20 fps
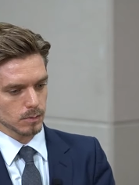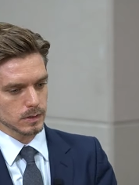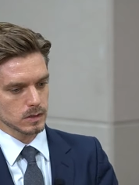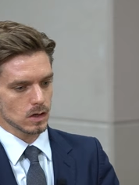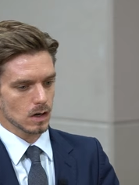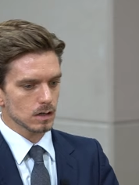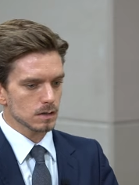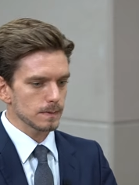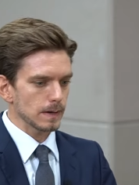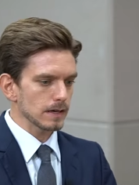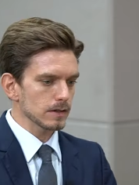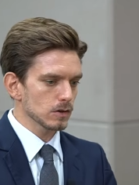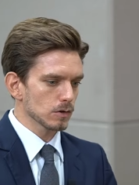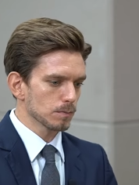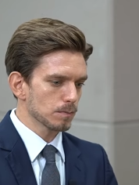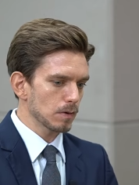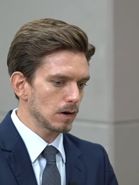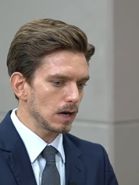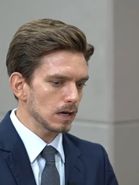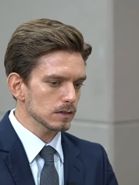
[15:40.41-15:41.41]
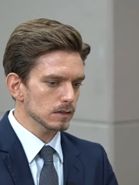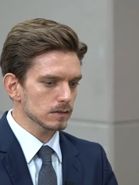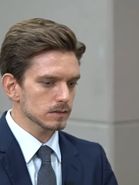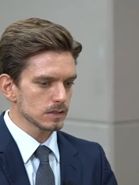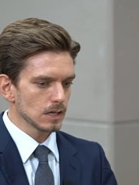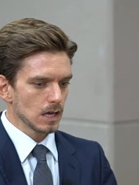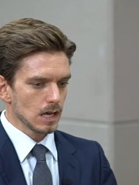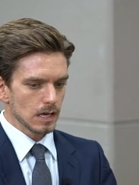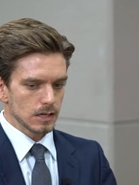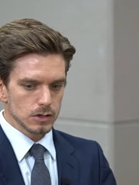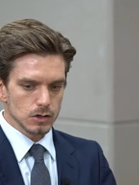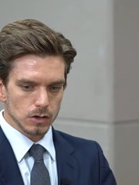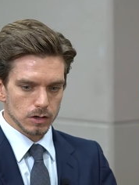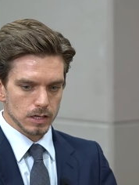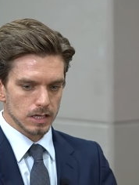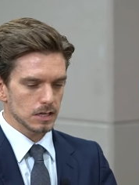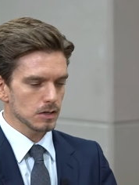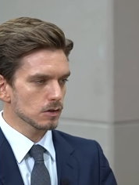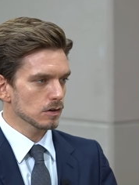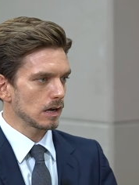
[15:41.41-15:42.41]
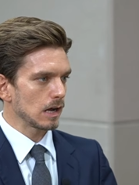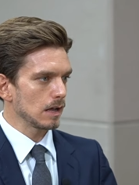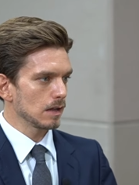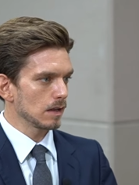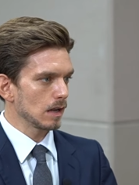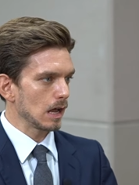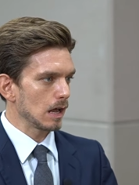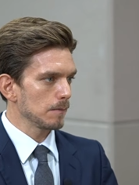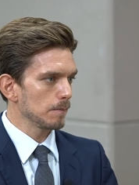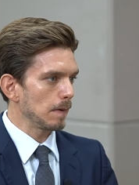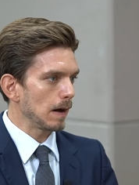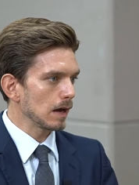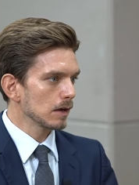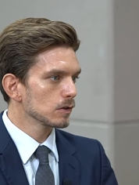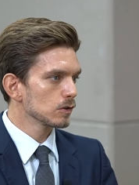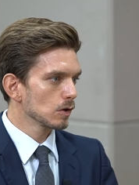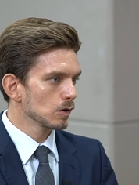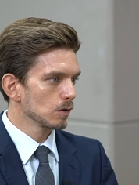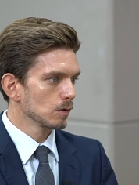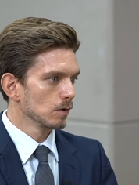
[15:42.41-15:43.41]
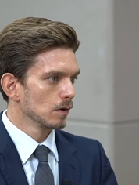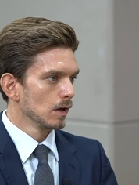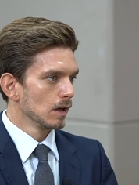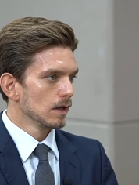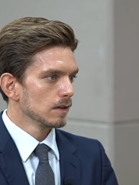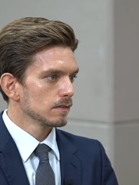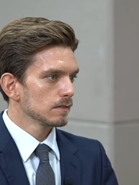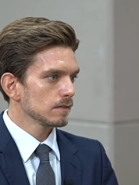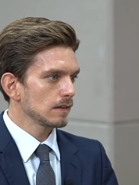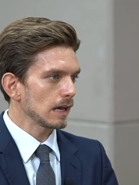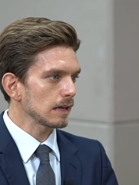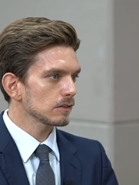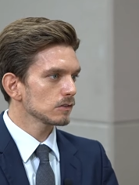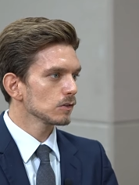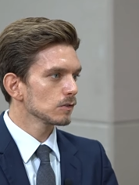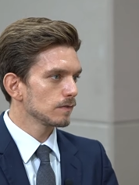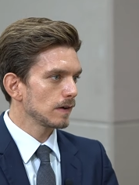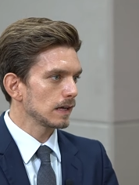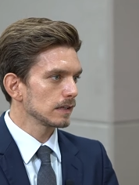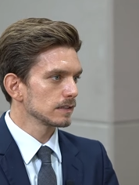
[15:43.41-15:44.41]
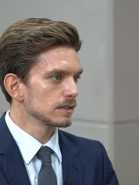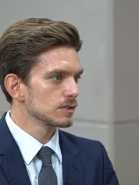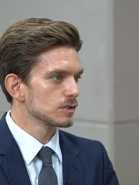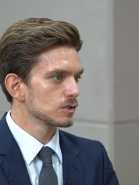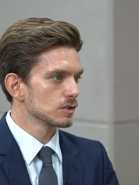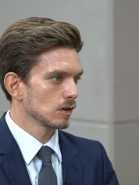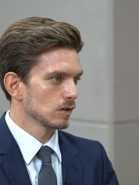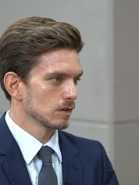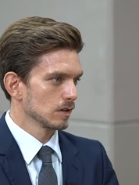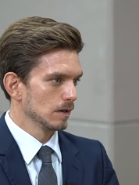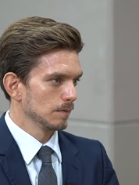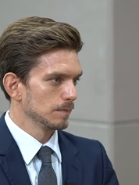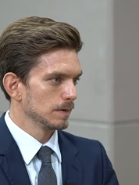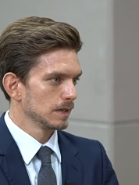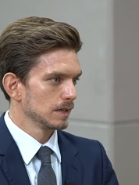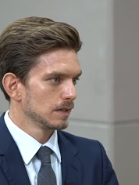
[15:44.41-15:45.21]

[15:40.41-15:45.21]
We talked about your product. You're here at Pangyo, Techno Valley startup.